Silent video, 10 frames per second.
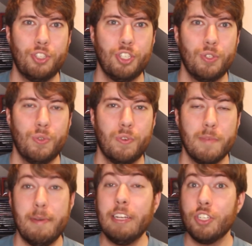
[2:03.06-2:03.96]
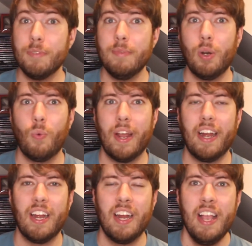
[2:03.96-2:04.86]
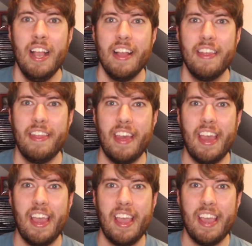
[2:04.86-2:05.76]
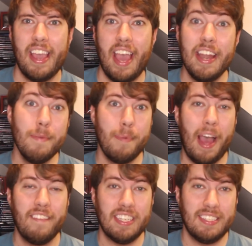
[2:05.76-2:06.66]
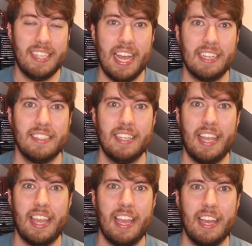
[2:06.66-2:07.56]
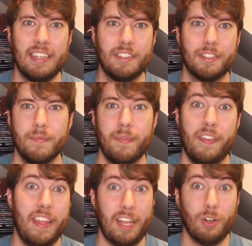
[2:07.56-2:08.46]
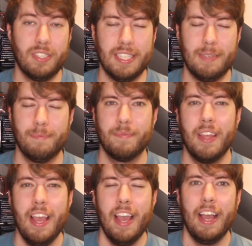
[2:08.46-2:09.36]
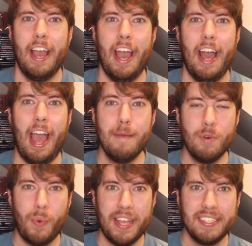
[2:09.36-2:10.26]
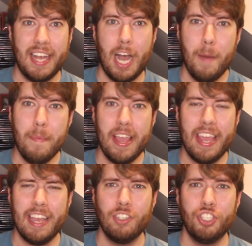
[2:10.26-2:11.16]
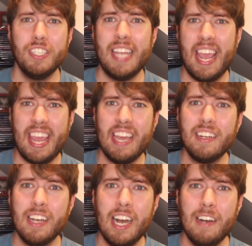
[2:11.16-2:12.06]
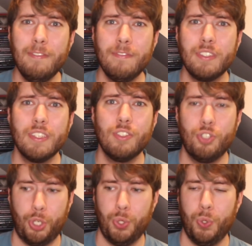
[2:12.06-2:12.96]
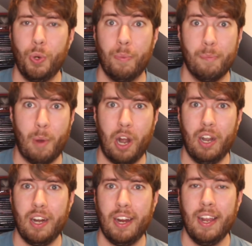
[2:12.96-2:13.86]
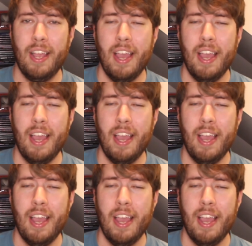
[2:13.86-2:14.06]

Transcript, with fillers: to the bedroom where they end up having sex and they go to sleep. Uh, Emma wakes up and she's handcuffed to Mark,